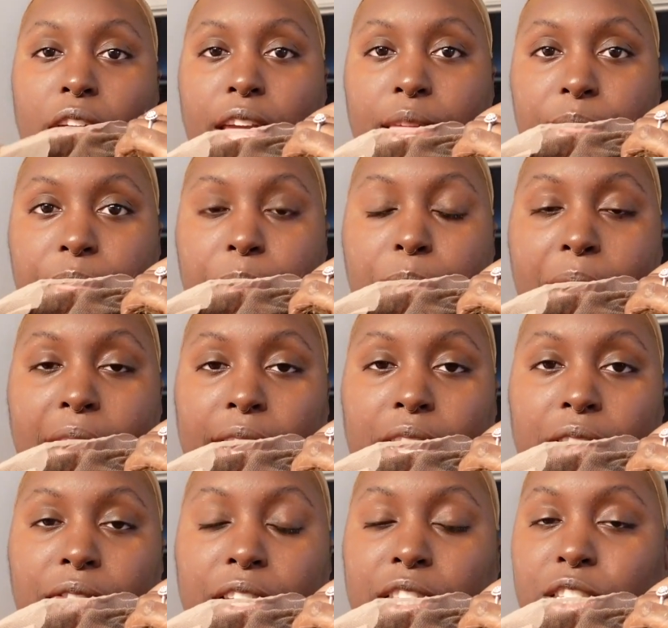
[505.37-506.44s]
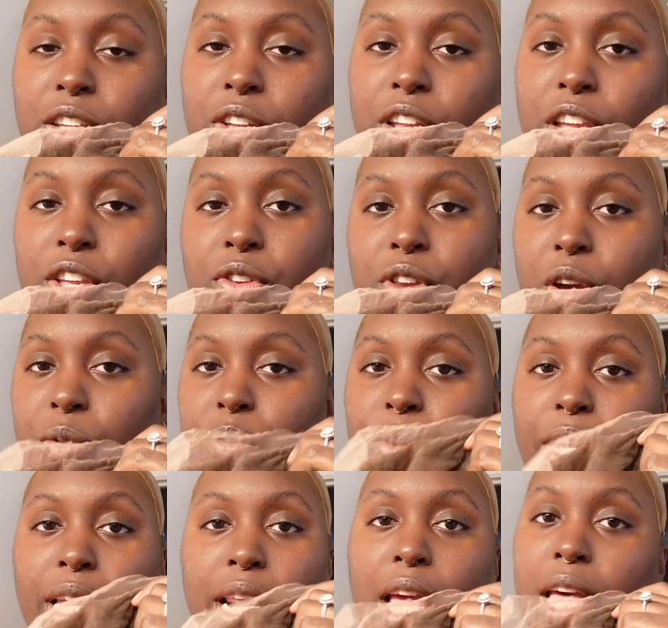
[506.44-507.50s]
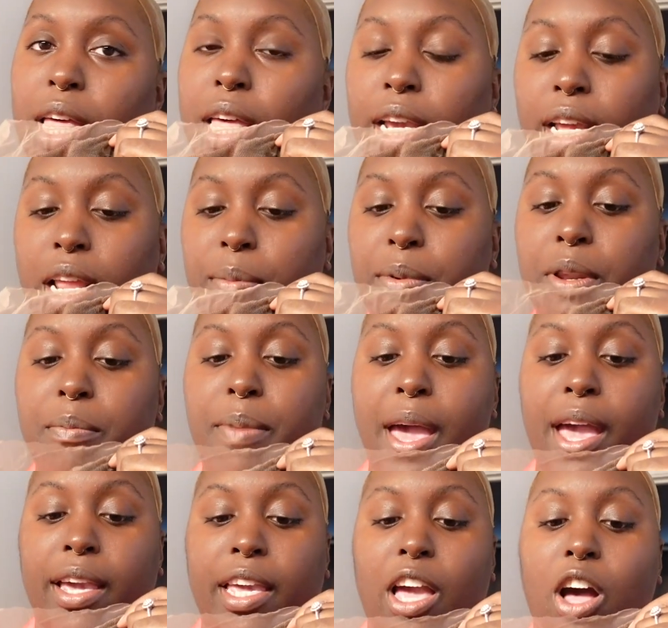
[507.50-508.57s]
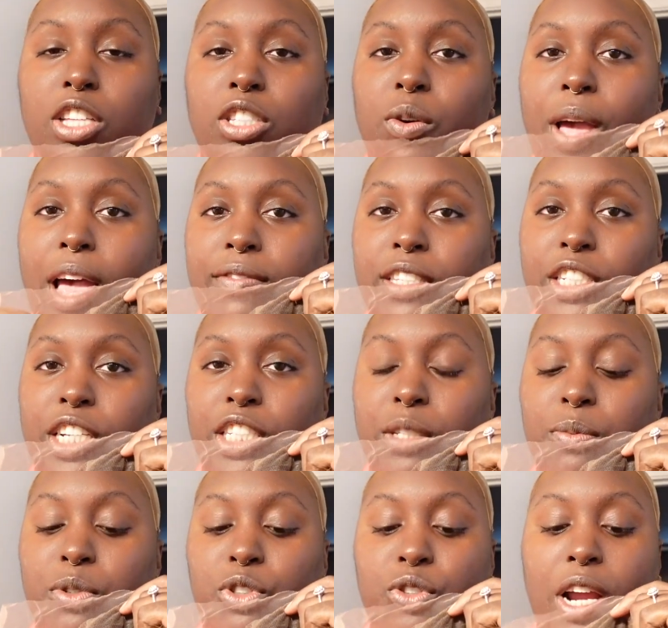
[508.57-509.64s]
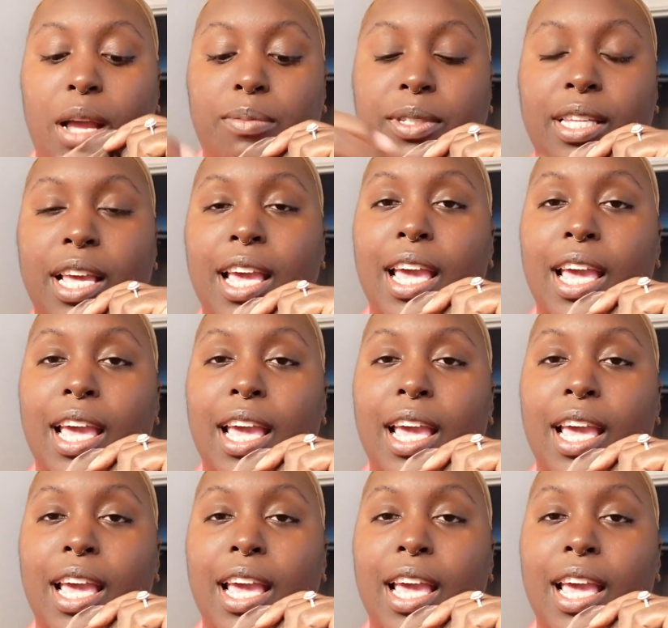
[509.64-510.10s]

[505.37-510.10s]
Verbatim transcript: in the back of it so then you know you can hook it up in the back it also has adjustable straps